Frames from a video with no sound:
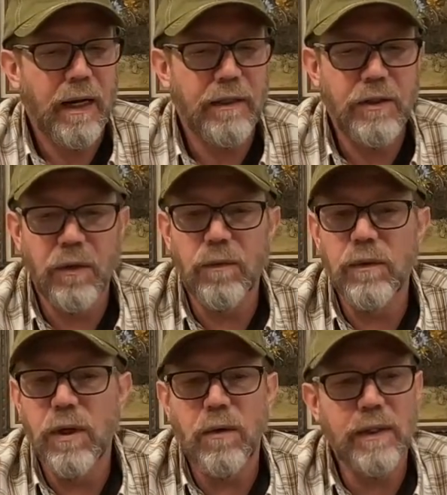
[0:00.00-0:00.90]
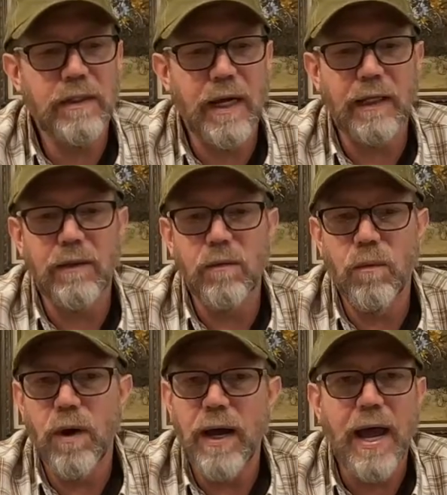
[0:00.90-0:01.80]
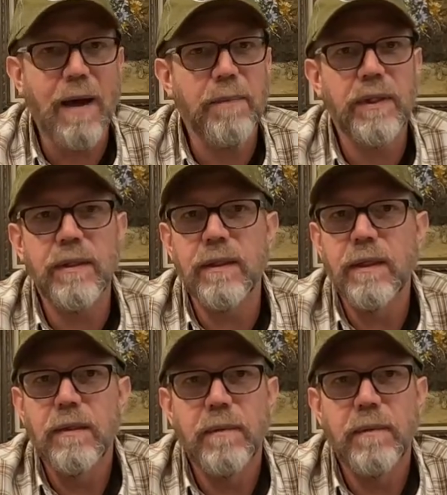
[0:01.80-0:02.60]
I don't know exactly what happened.